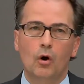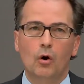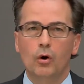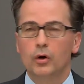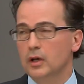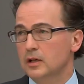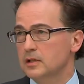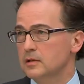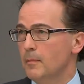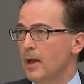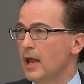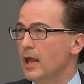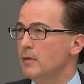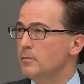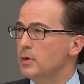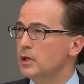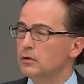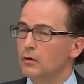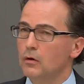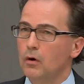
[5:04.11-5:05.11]
Or does
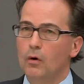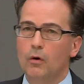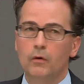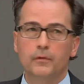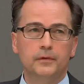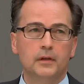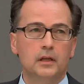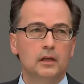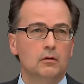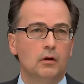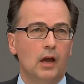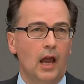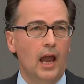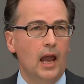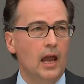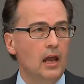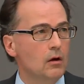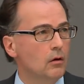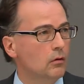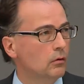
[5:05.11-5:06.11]
maybe the law of the
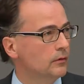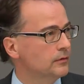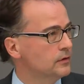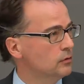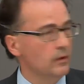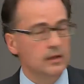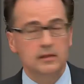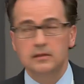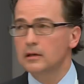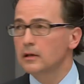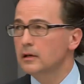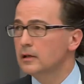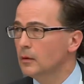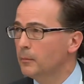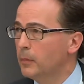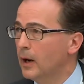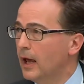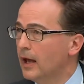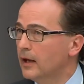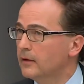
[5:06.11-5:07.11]
UK or Switzerland
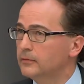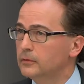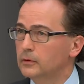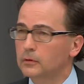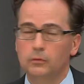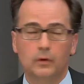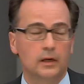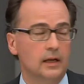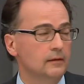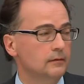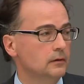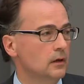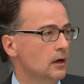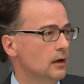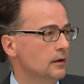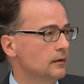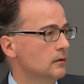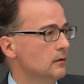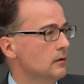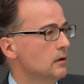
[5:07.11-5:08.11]
apply for whatever
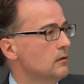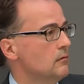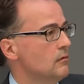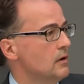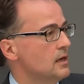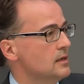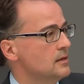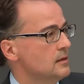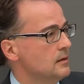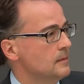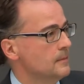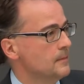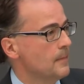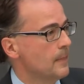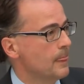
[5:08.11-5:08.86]
other reason?